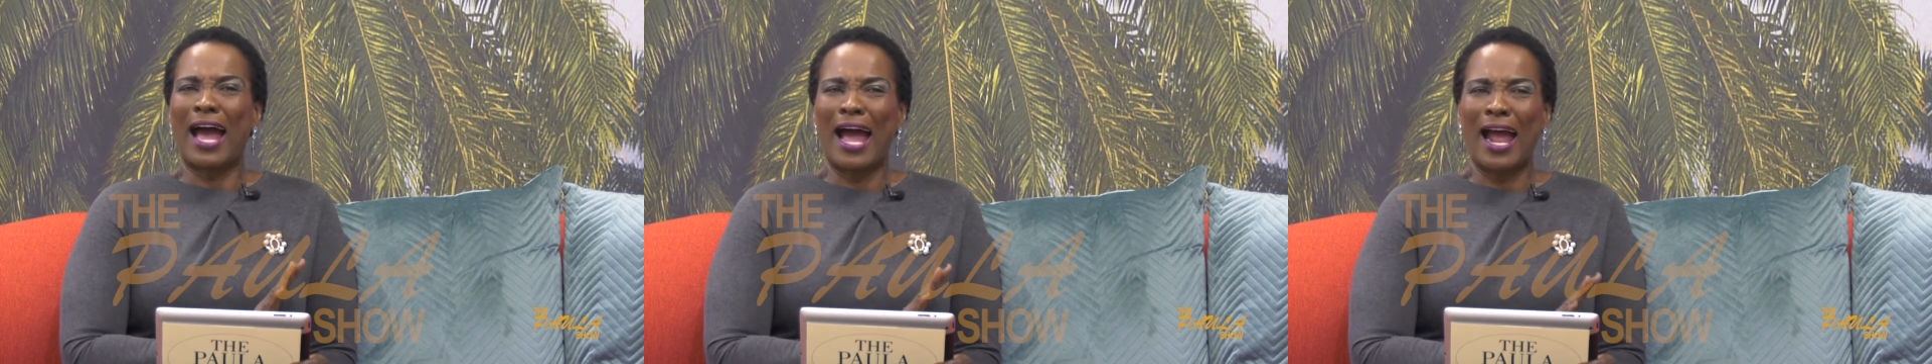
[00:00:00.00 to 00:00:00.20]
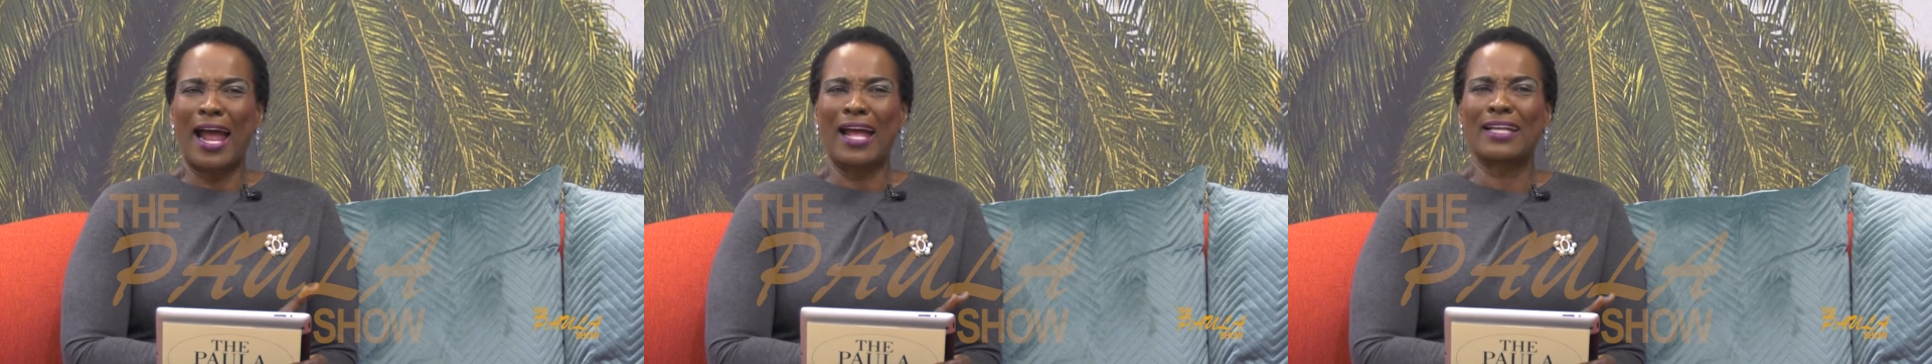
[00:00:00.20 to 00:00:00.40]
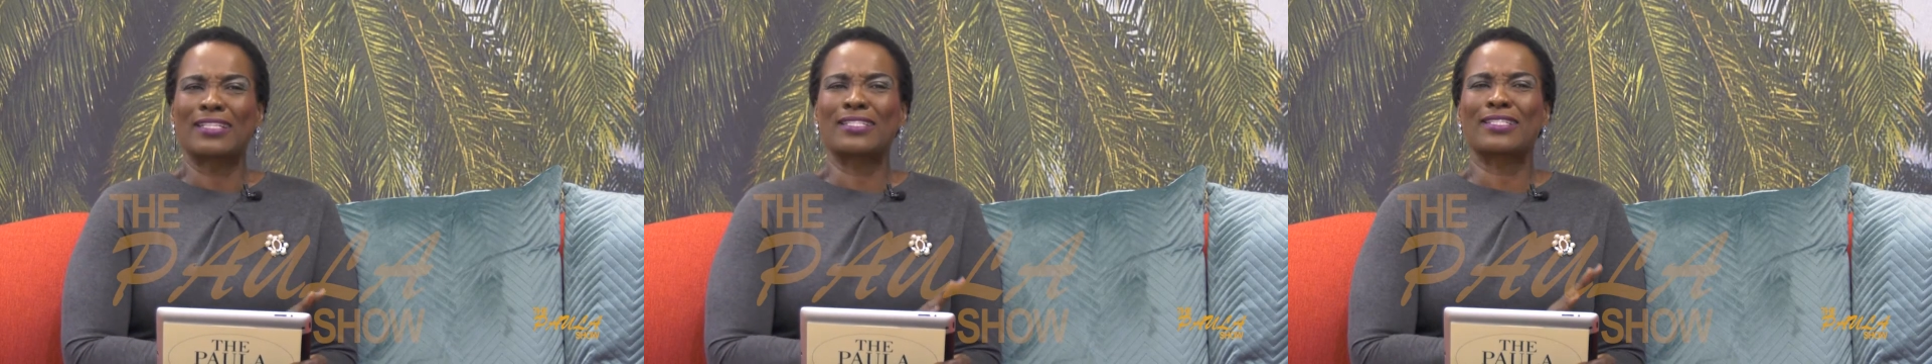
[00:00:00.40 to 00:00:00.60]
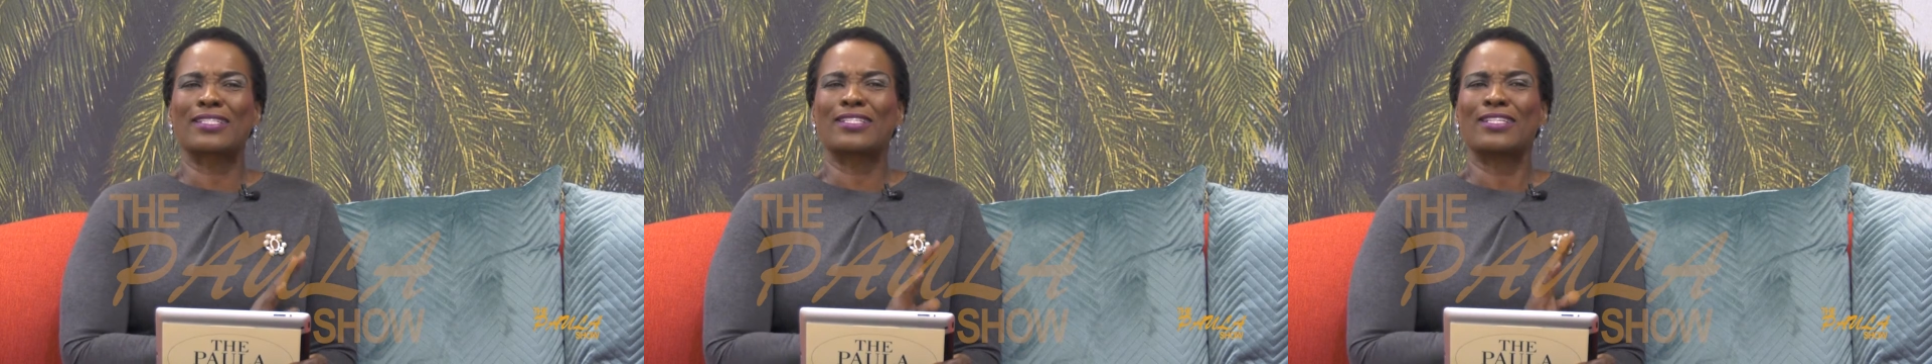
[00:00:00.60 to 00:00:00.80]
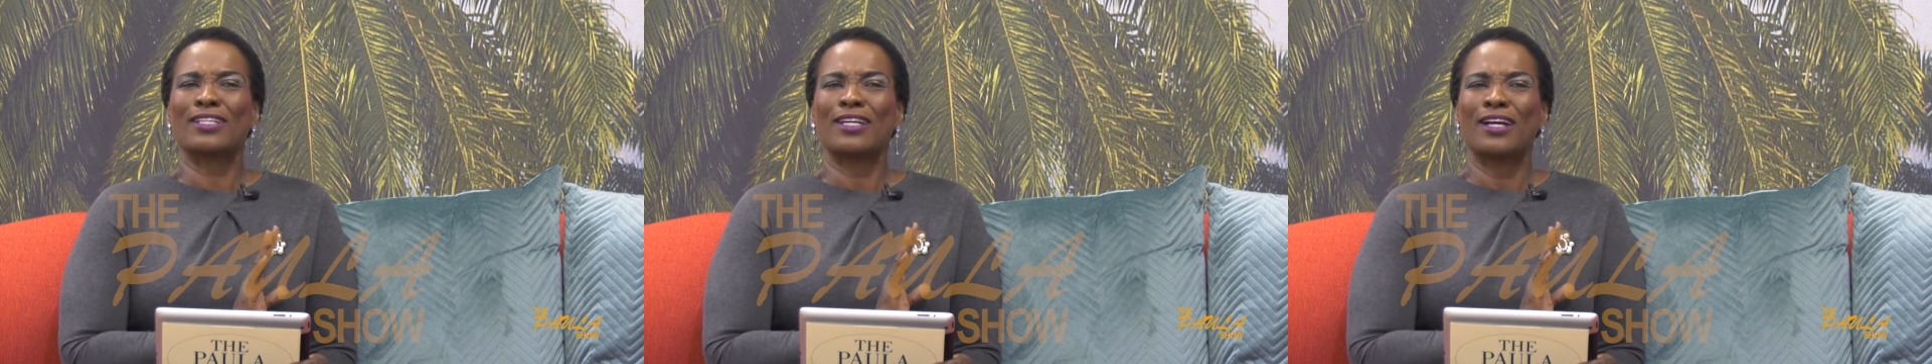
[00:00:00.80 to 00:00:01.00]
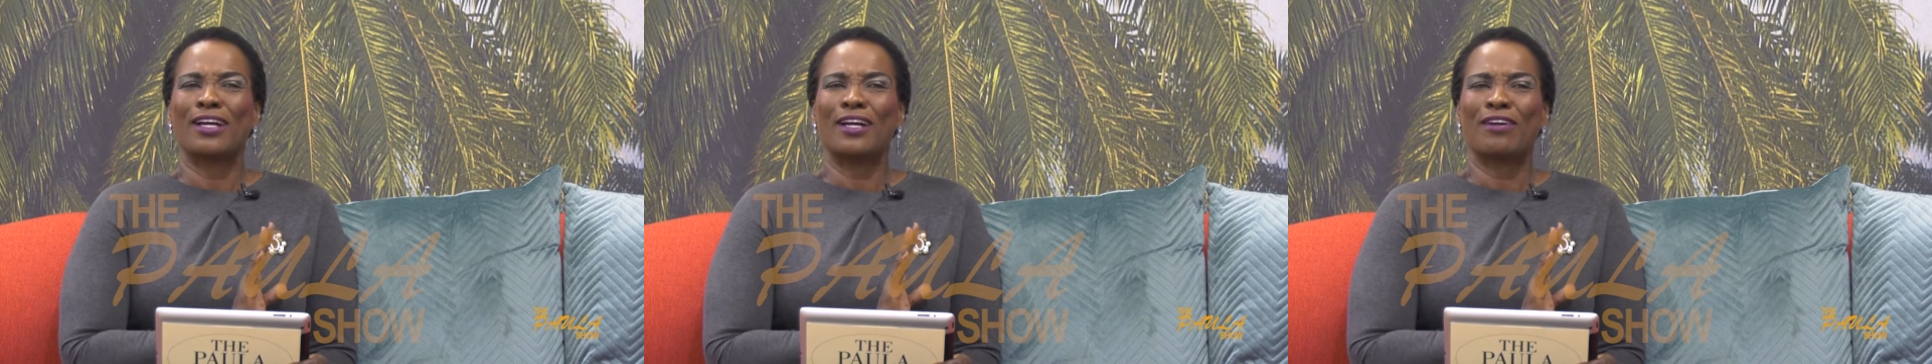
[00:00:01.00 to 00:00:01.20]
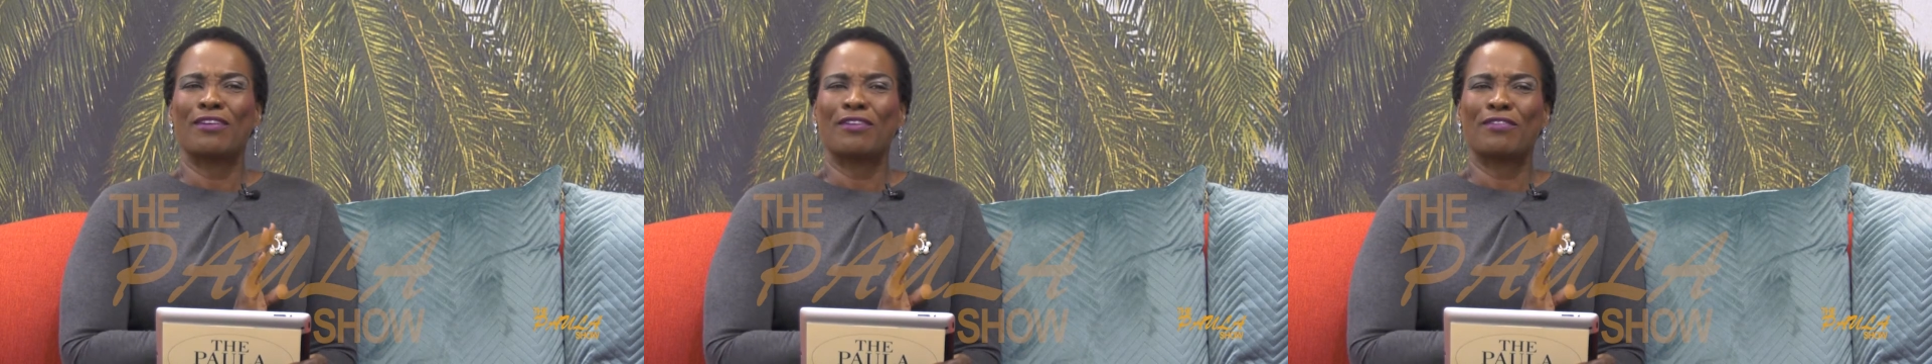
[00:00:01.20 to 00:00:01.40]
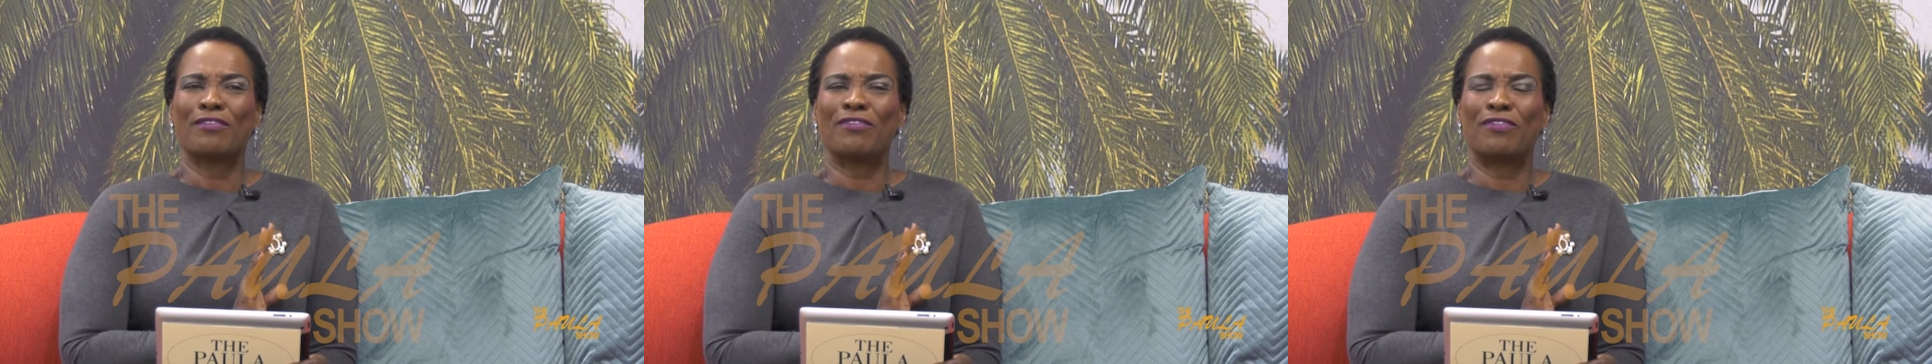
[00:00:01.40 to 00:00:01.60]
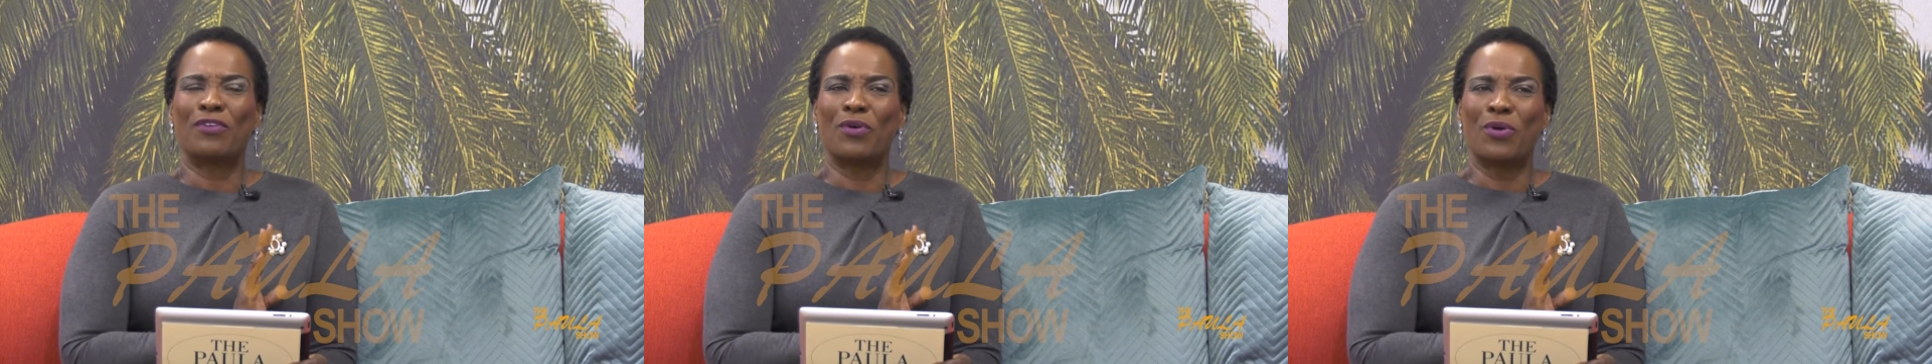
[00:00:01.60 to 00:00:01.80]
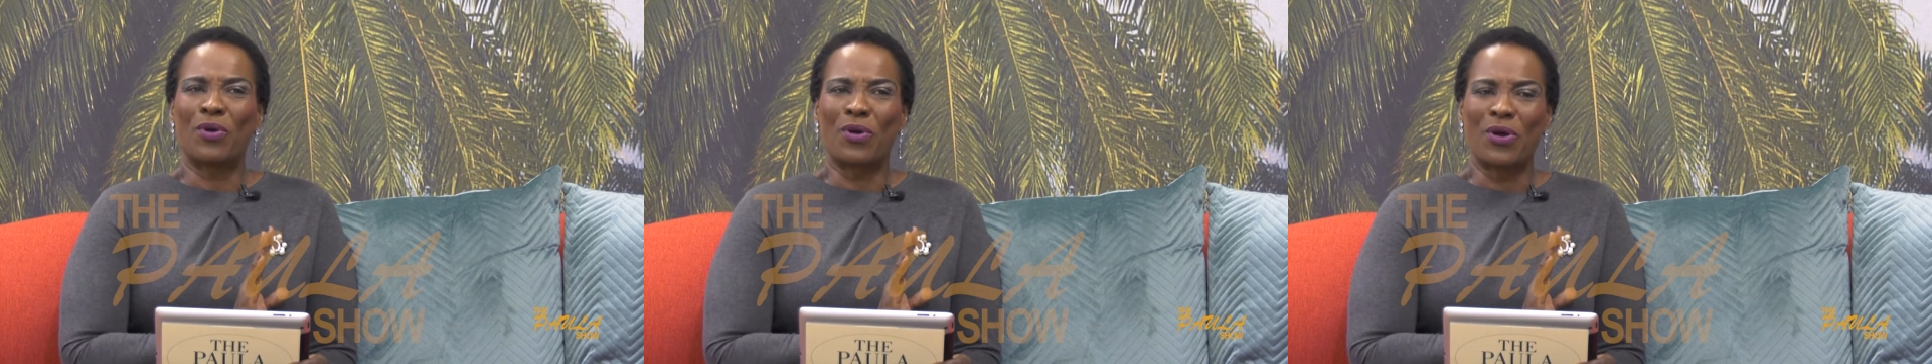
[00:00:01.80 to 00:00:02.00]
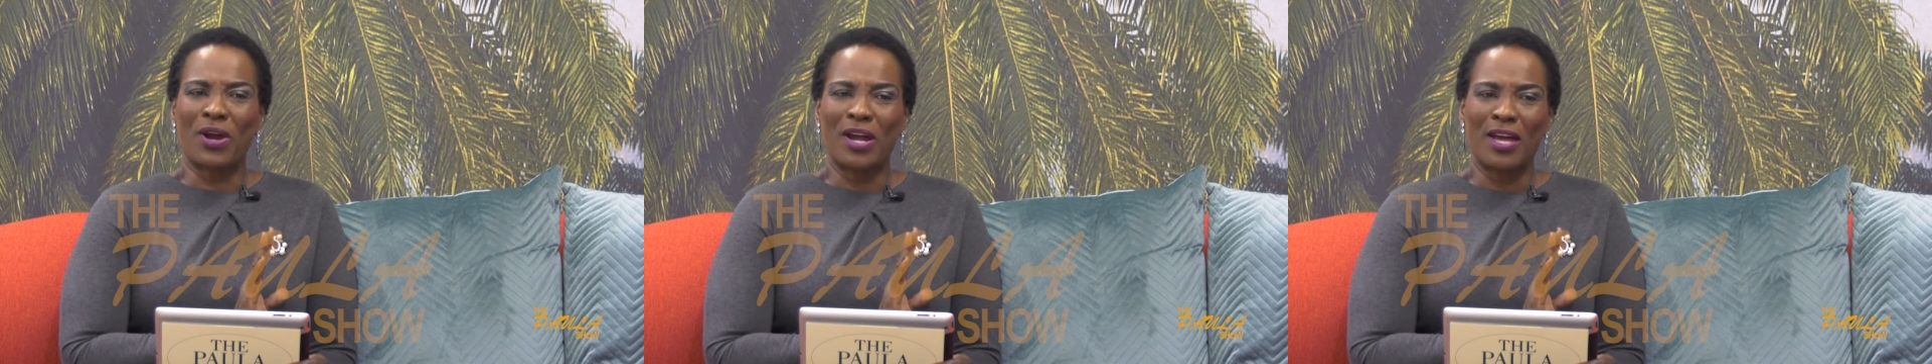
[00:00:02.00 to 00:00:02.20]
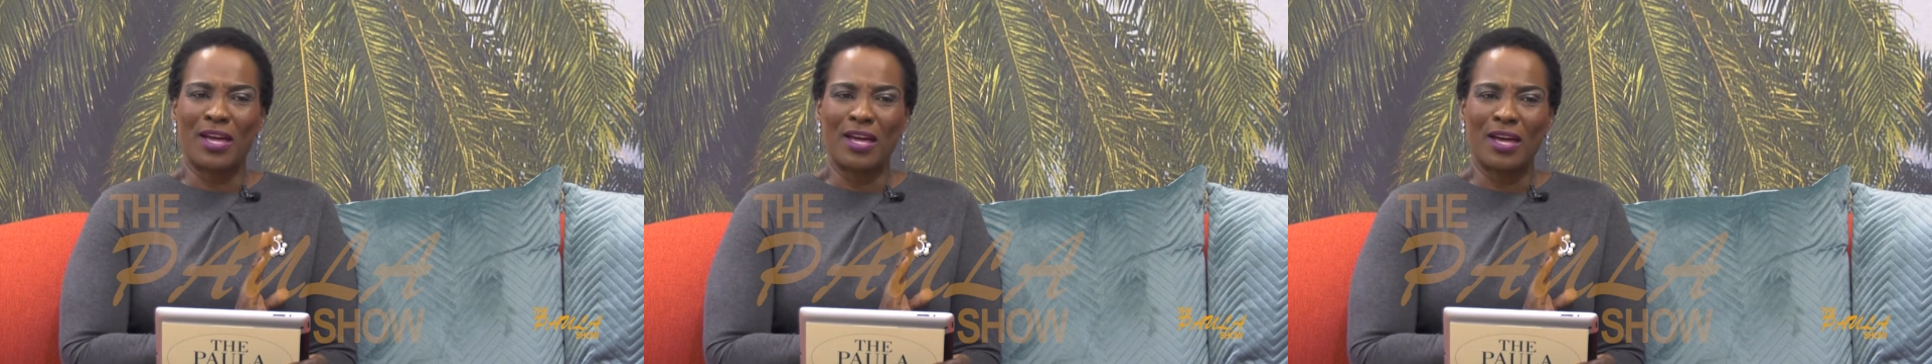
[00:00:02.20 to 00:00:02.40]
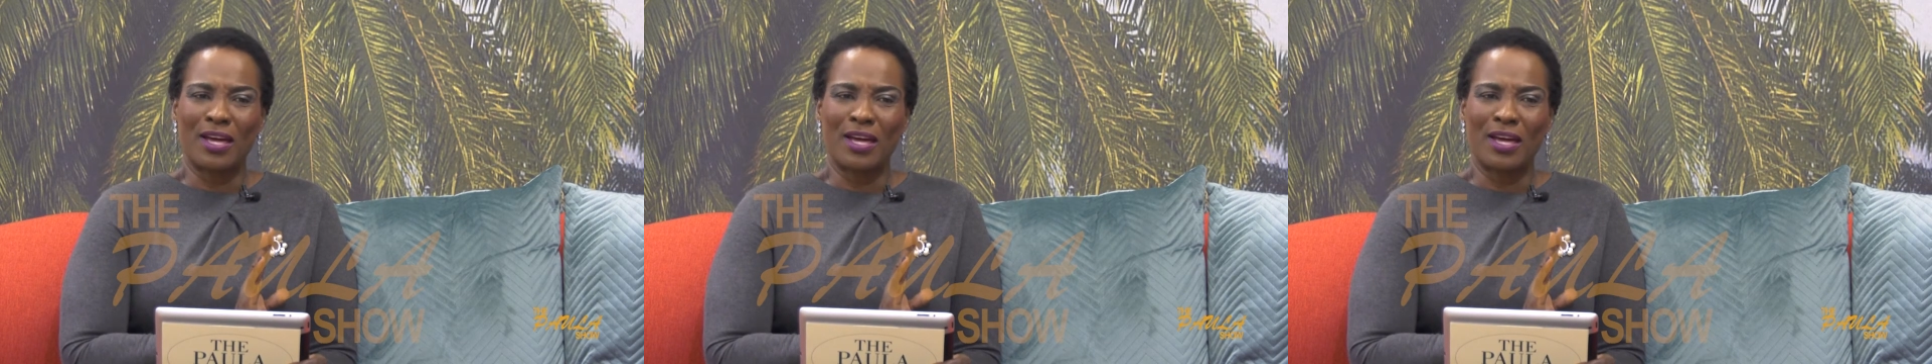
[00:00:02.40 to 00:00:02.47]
asked for